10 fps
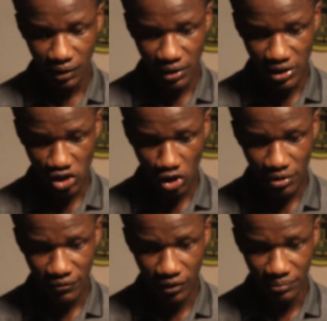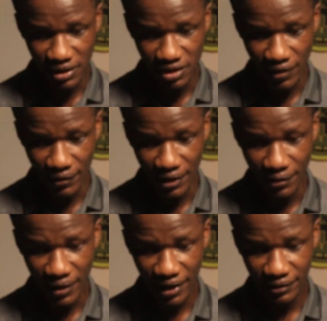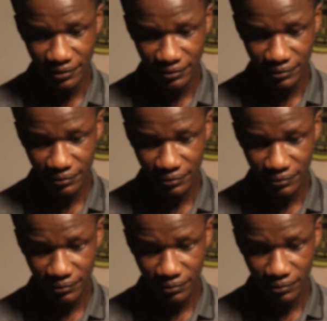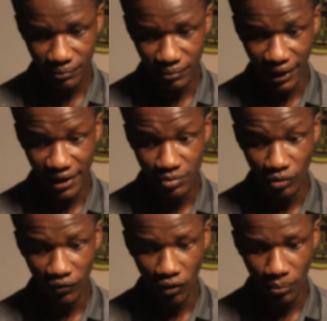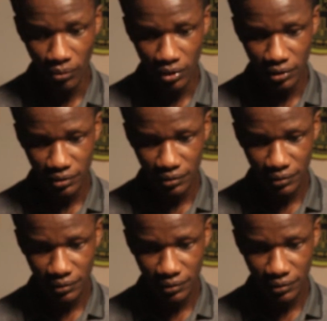is coming from this very area, market move upward,